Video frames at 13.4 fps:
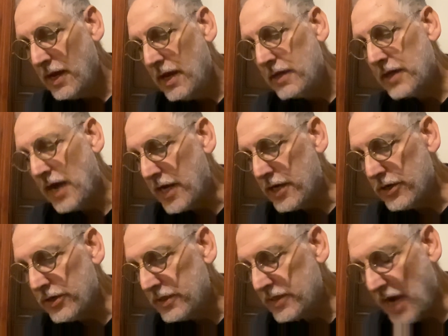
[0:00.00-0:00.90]

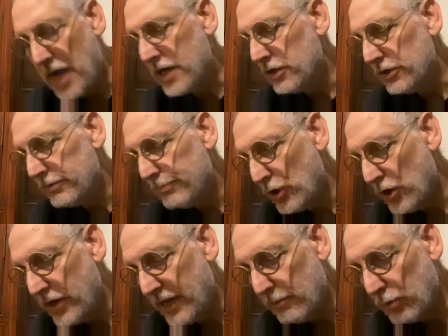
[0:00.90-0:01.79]
Tiger, tiger,
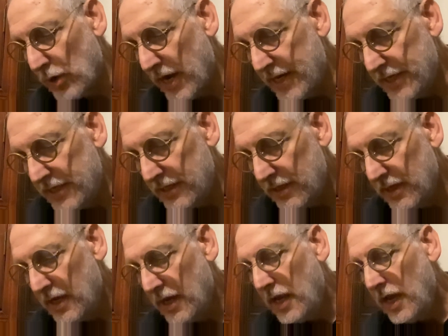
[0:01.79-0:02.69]
burning bright
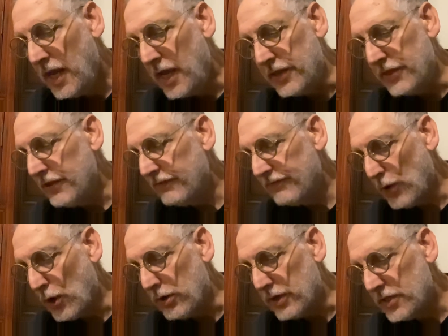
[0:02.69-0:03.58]
in the
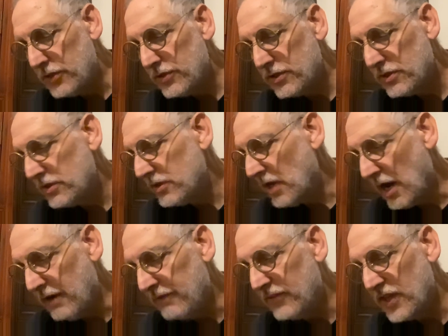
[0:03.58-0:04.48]
forests
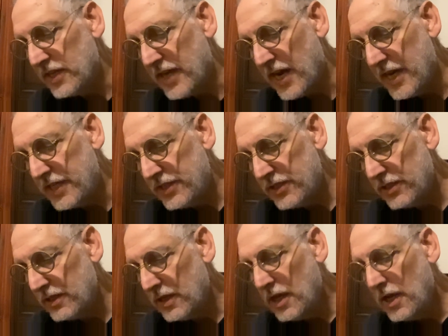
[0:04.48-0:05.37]
of the night,
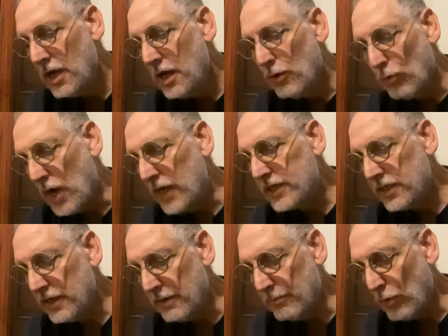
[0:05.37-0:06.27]
what
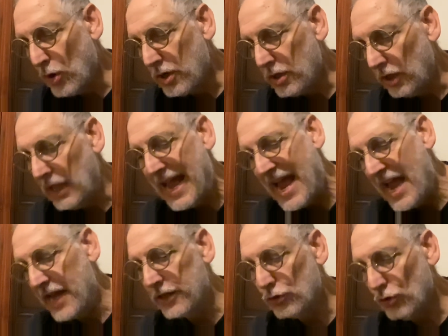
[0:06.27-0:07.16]
immortal
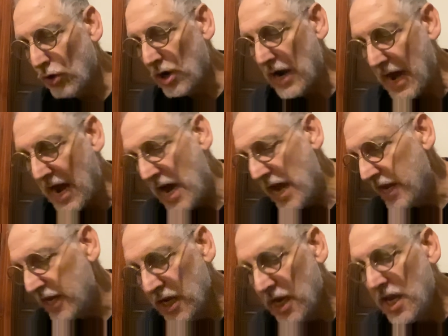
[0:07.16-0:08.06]
hand or
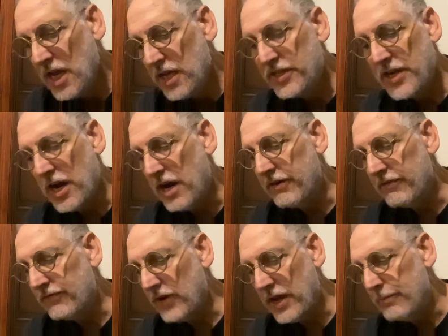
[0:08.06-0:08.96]
eye dare
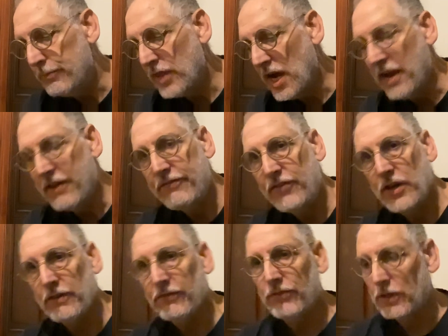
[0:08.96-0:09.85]
frame thy
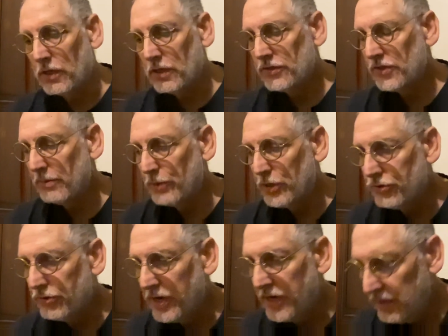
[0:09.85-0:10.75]
fearful
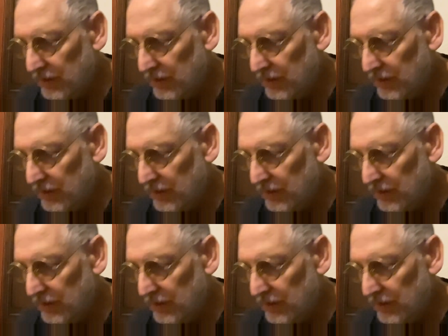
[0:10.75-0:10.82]
symmetry?